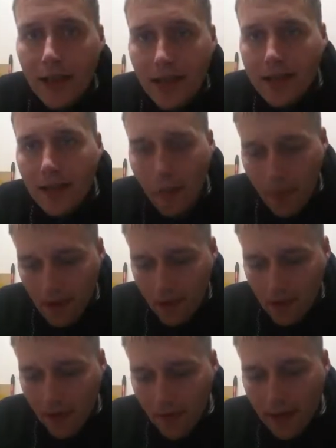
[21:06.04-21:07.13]
Guys,
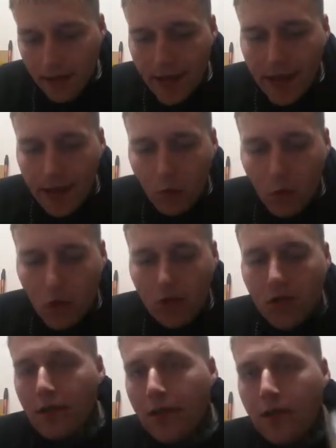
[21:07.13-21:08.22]
so that right there
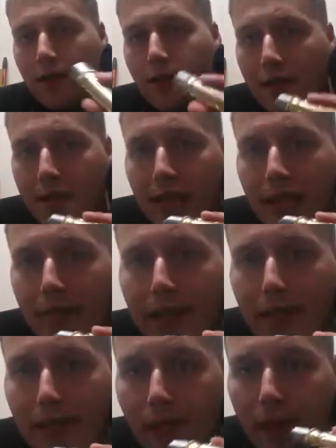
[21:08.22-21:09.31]
was the
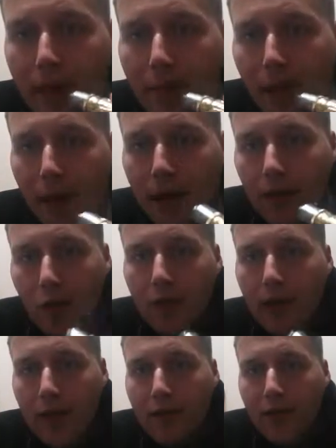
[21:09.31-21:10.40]
Timekeeper by
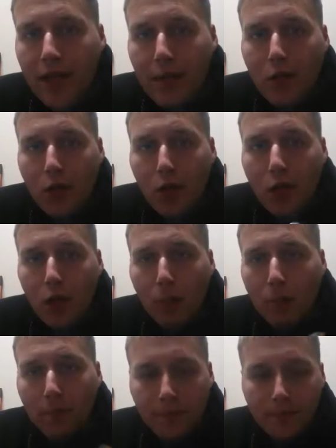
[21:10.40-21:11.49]
knuckleheadvapes.com.